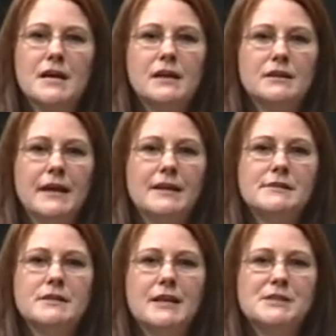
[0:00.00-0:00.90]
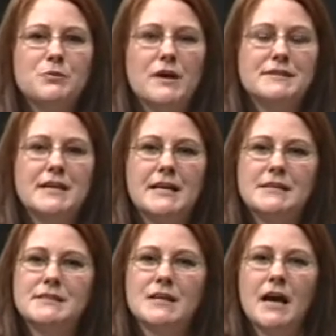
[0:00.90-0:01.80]
Langus collects bras in any
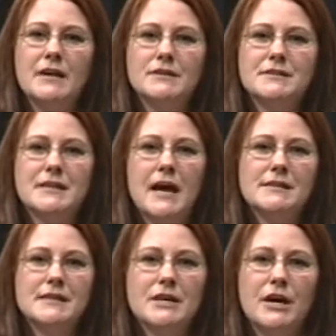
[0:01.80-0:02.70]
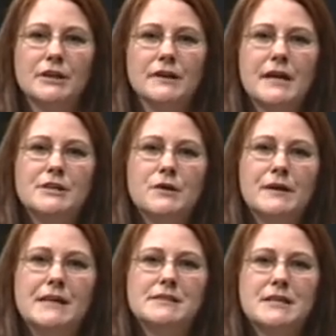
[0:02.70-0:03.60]
style, size, and color and
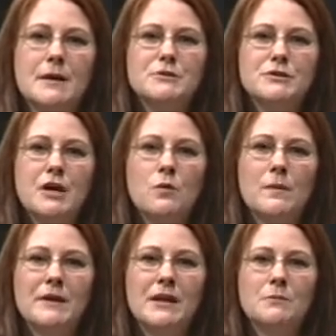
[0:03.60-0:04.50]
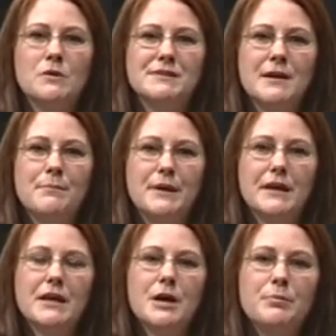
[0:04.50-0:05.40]
donates them to young women in
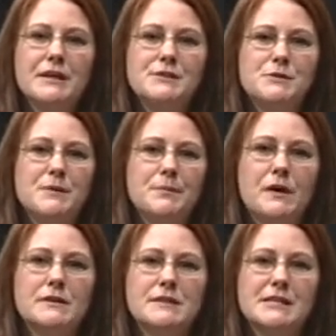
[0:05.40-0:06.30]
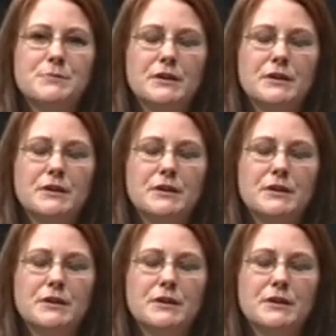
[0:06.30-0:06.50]
Mozambique, a place whose people are desperately